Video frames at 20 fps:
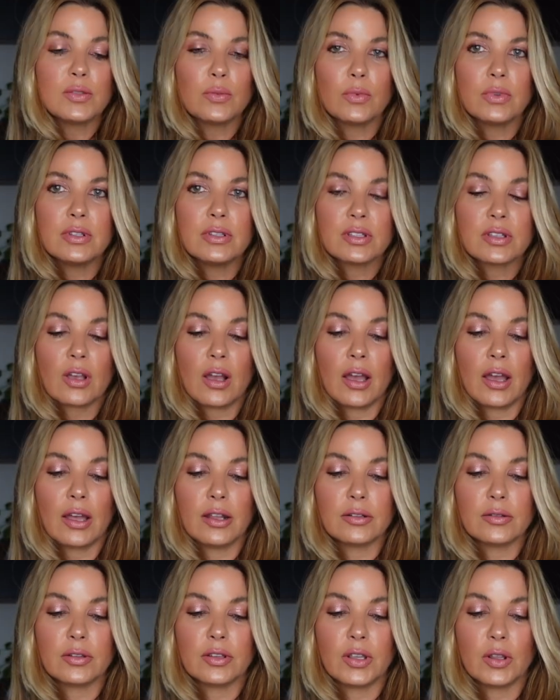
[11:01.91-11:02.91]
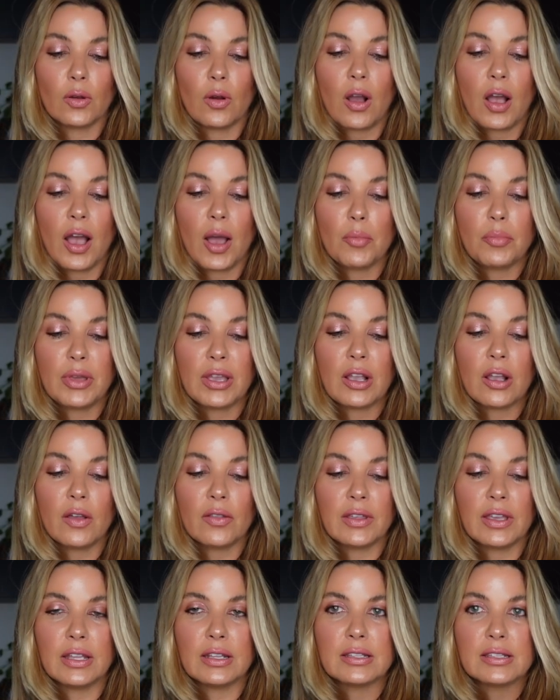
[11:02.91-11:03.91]
This one's got, you know, hot pink
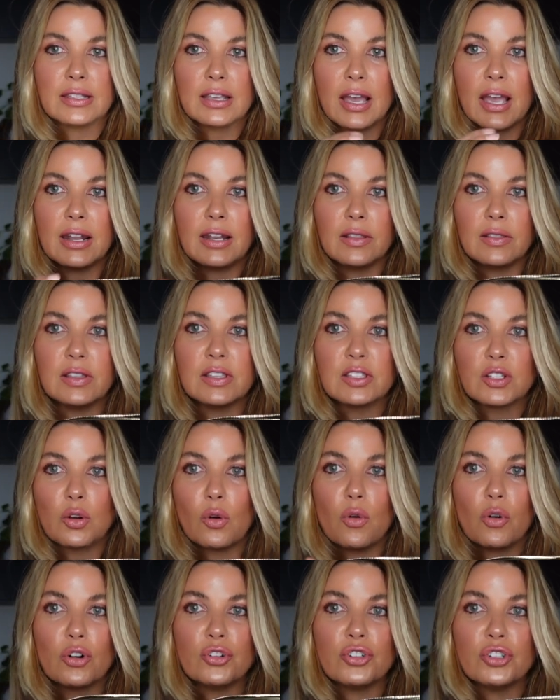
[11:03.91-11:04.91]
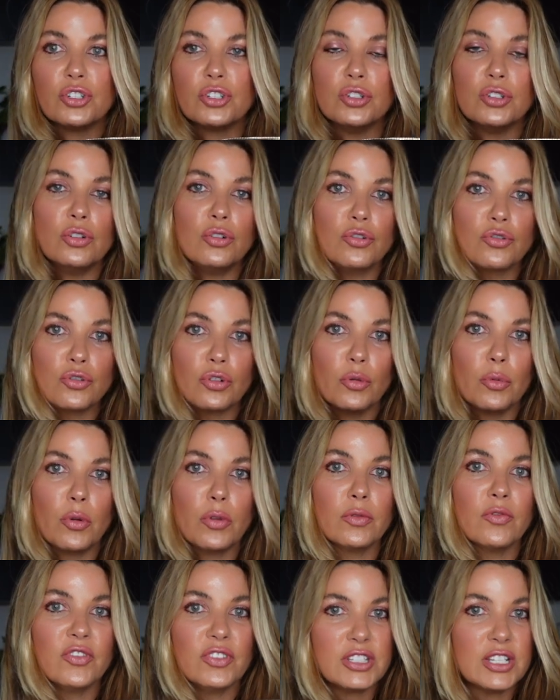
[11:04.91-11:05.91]
on the inside and this gorgeous
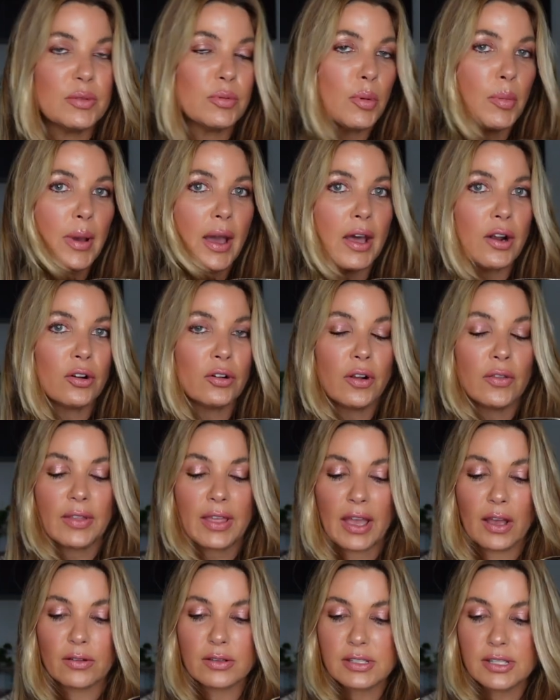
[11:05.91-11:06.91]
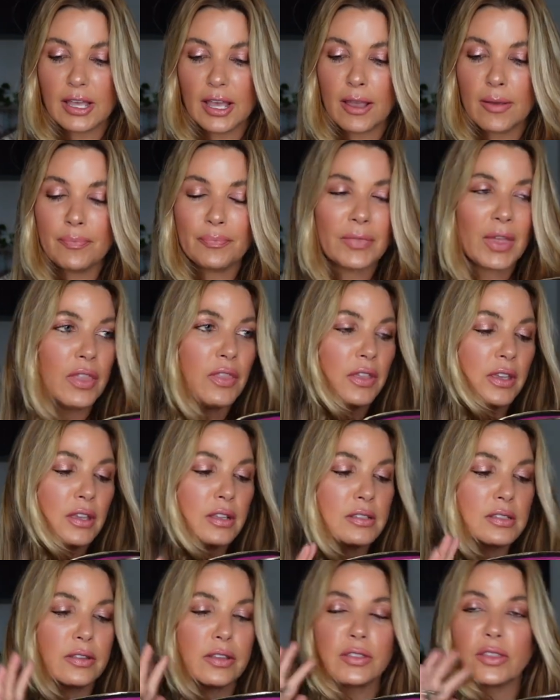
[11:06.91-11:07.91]
neutral zebra pattern on the outside. I think
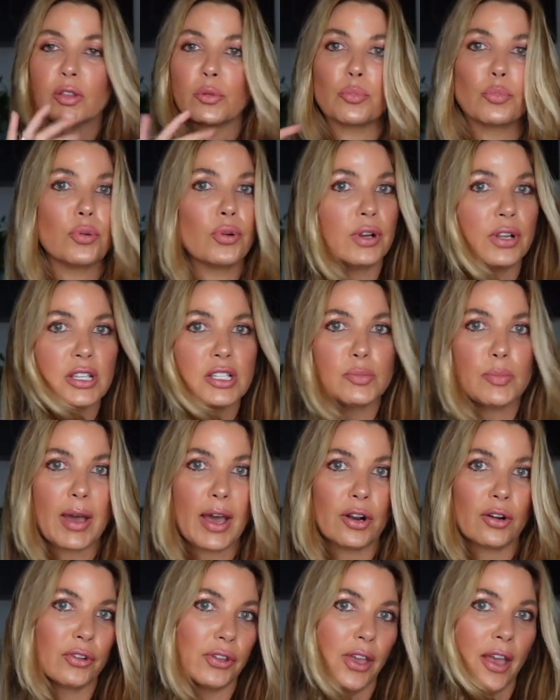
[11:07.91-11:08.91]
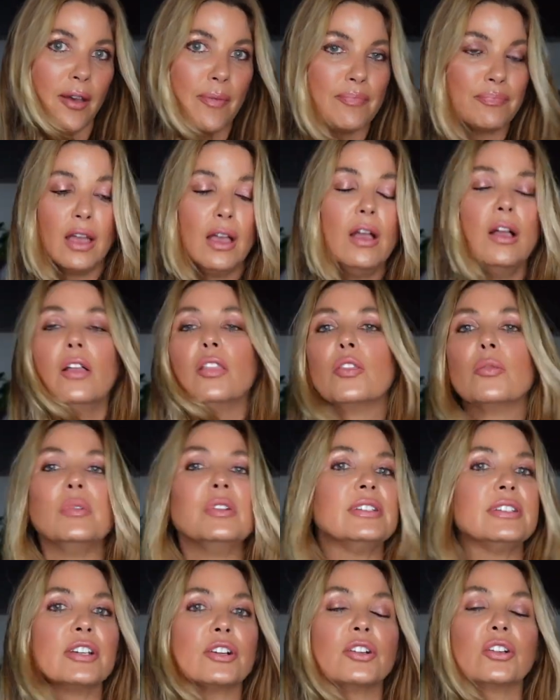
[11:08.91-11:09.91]
it's like their prettiest pattern yet. The
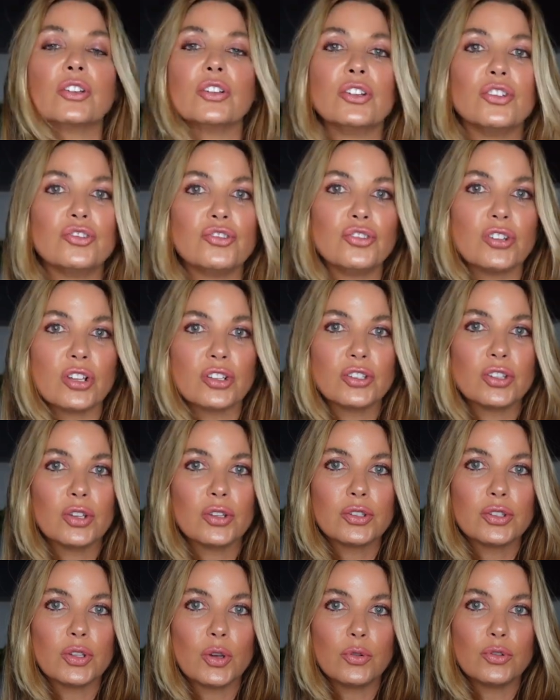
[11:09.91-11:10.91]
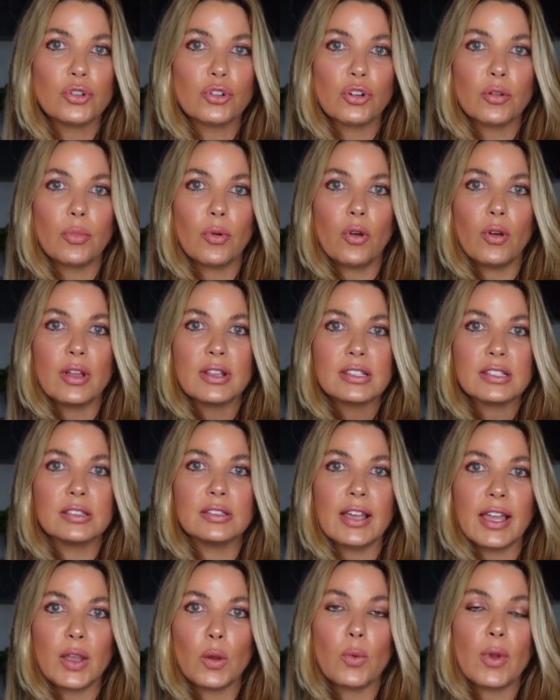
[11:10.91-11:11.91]
material is just so durable. It's
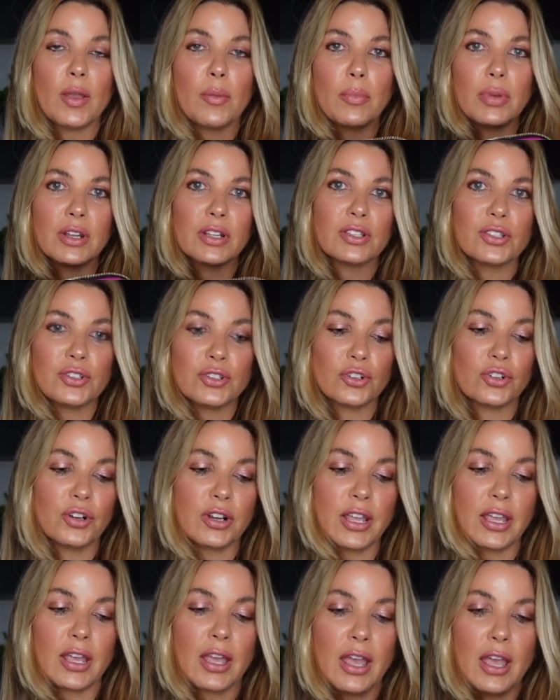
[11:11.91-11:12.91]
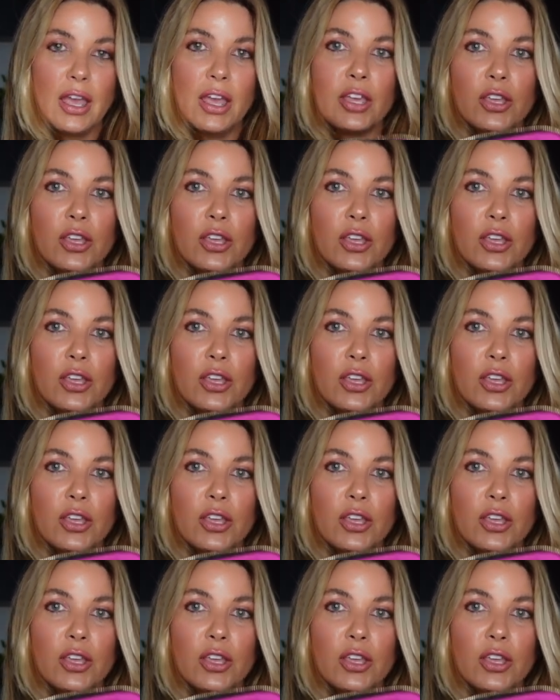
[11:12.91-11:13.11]
lightweight, but it's sturdy.